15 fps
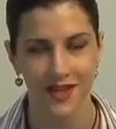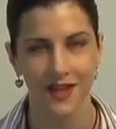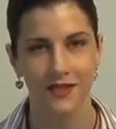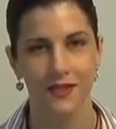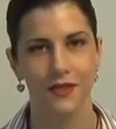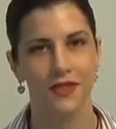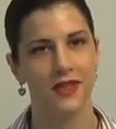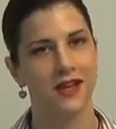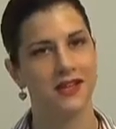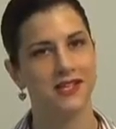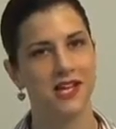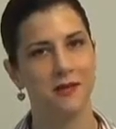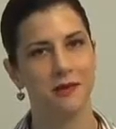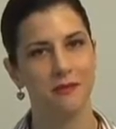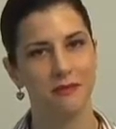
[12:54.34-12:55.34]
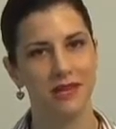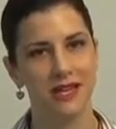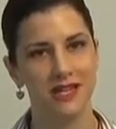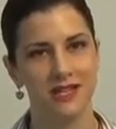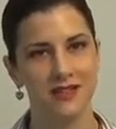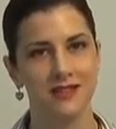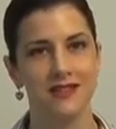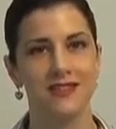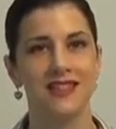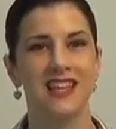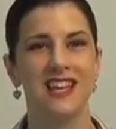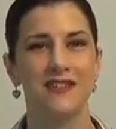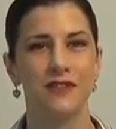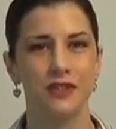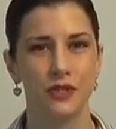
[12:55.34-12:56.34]
The thing I tell my patients is think
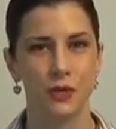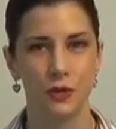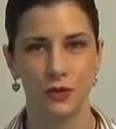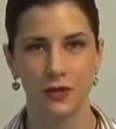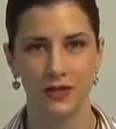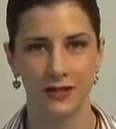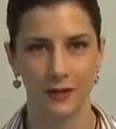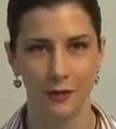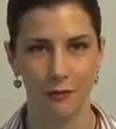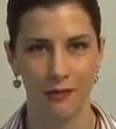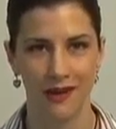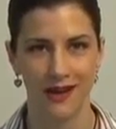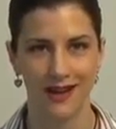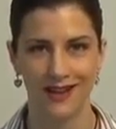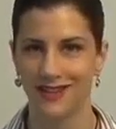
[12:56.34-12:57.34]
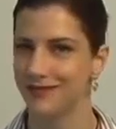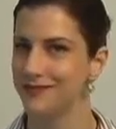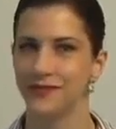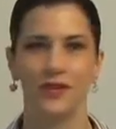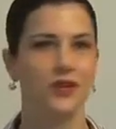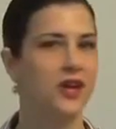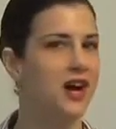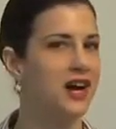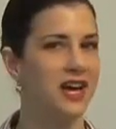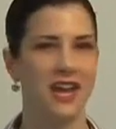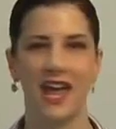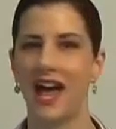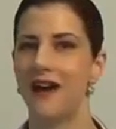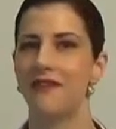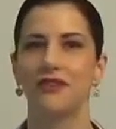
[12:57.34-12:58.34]
of a turtle on its back. You're not going to
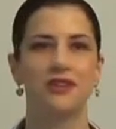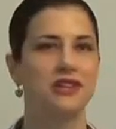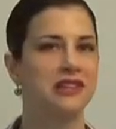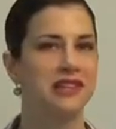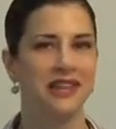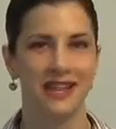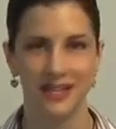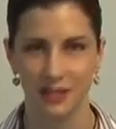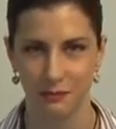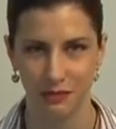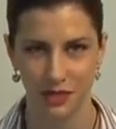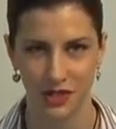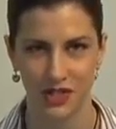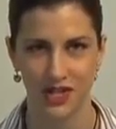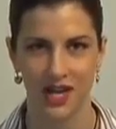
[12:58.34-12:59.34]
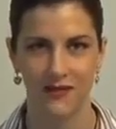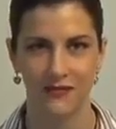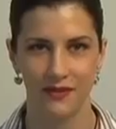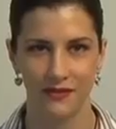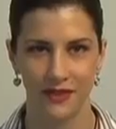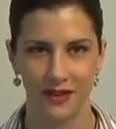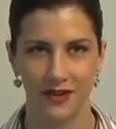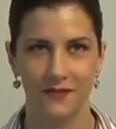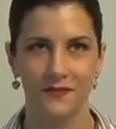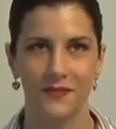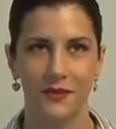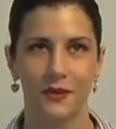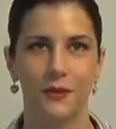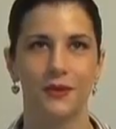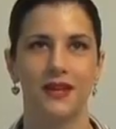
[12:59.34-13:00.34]
have a good leg to push off of there,
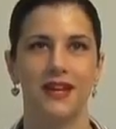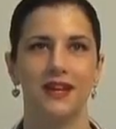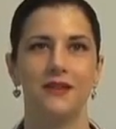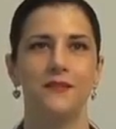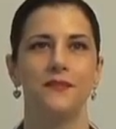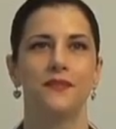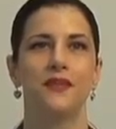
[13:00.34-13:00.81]
okay?